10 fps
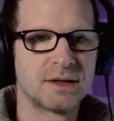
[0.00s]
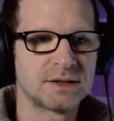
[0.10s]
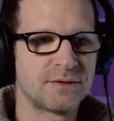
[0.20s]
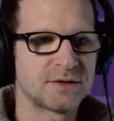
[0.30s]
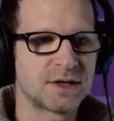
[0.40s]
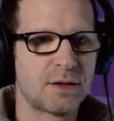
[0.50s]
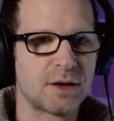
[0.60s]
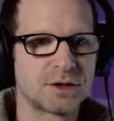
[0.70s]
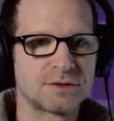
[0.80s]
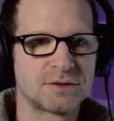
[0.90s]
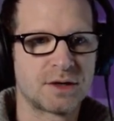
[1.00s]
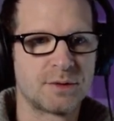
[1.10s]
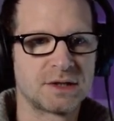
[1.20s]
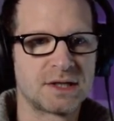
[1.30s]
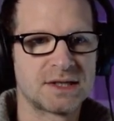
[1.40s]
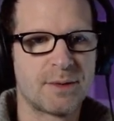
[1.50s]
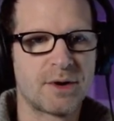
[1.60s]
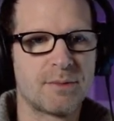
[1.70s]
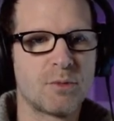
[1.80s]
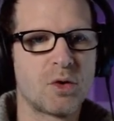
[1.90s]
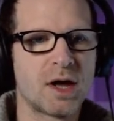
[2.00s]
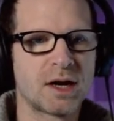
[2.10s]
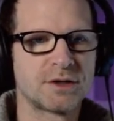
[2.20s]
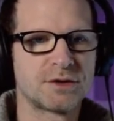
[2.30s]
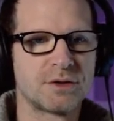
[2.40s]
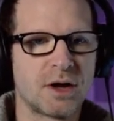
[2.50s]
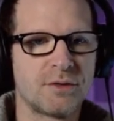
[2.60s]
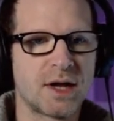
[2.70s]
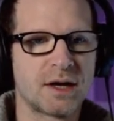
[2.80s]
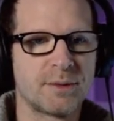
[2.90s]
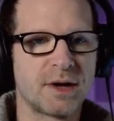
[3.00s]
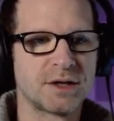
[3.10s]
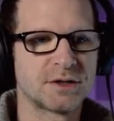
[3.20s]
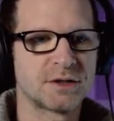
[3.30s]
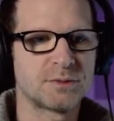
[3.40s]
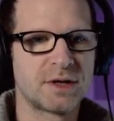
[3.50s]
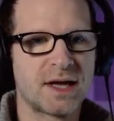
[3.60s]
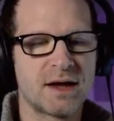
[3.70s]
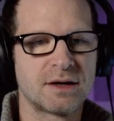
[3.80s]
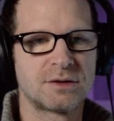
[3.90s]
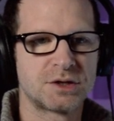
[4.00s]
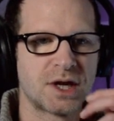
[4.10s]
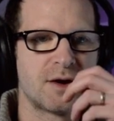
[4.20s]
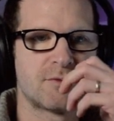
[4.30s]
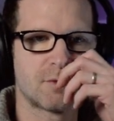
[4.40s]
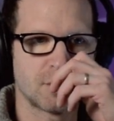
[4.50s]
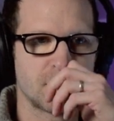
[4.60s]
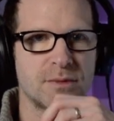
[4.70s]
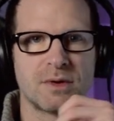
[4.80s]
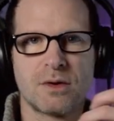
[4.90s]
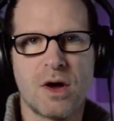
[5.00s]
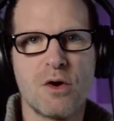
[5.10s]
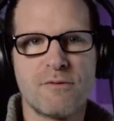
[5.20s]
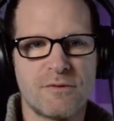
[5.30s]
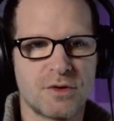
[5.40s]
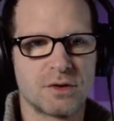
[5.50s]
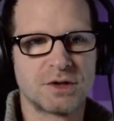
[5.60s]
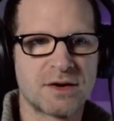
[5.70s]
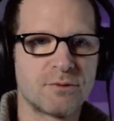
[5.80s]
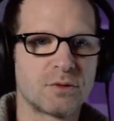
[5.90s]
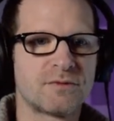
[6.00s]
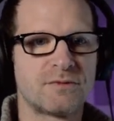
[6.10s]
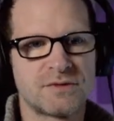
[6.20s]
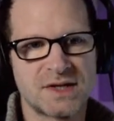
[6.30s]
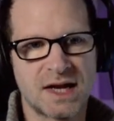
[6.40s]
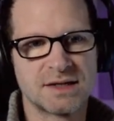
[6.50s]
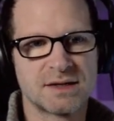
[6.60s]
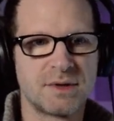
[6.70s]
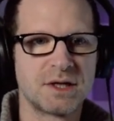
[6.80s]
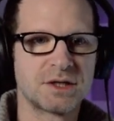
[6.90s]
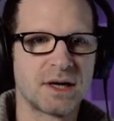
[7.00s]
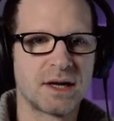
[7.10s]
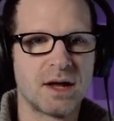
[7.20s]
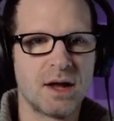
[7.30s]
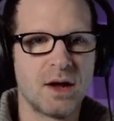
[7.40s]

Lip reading: see if there's anything interesting we can tease out, but I'm more likely to do that on the edit page. I just want to get a general overview, a general sense immediately